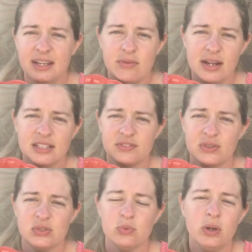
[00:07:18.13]
He read his
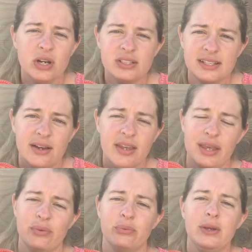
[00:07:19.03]
first words. Now he
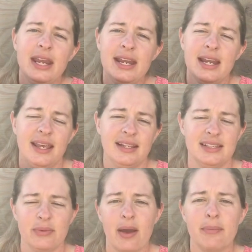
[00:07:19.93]
can read, and he
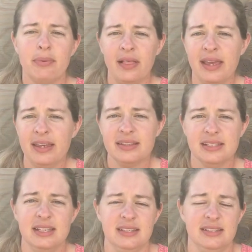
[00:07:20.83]
gets the red plate
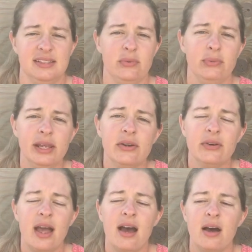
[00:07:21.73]
because he's a reader
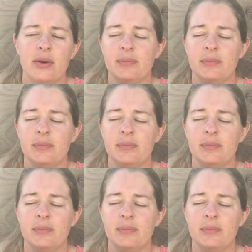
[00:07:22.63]
now.